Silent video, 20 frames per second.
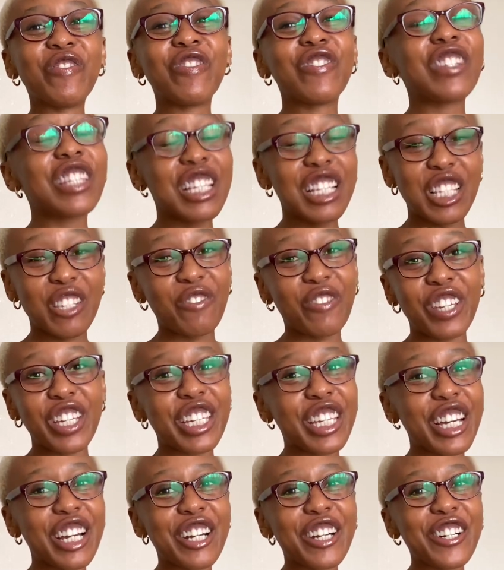this
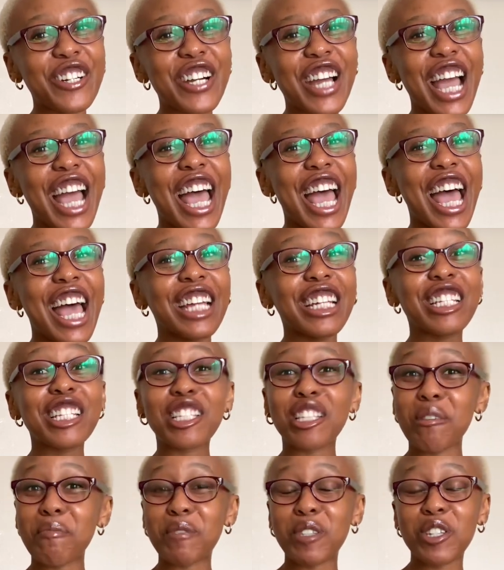video, and
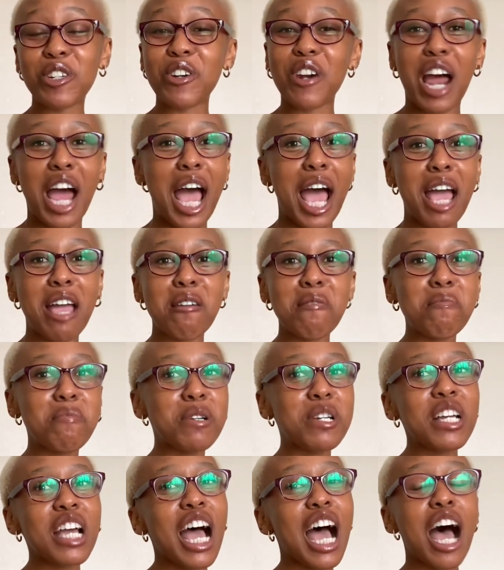subscribe.
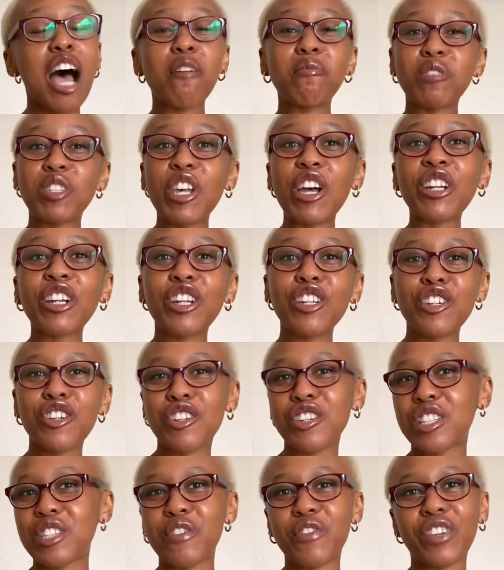Turn on your
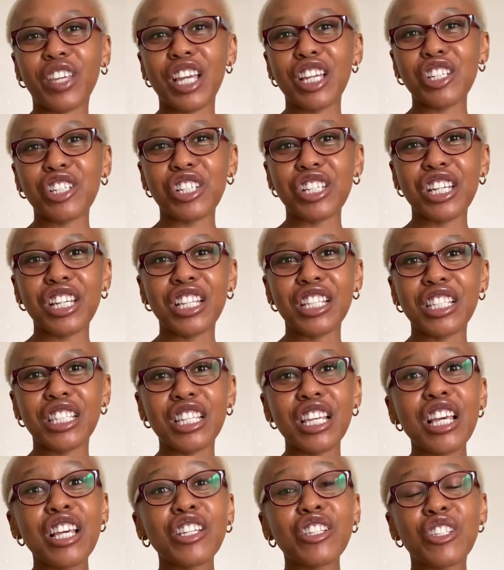notifications
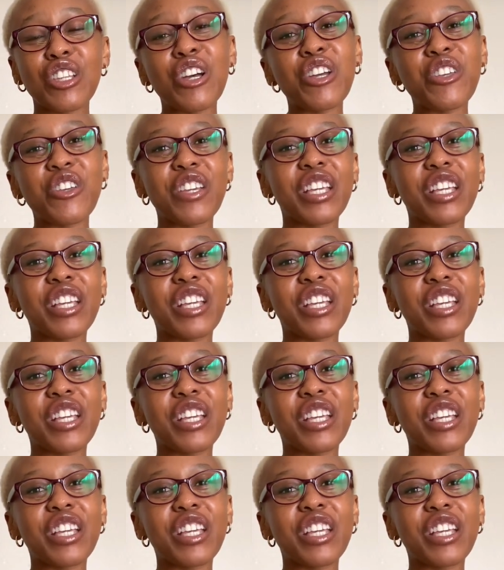so you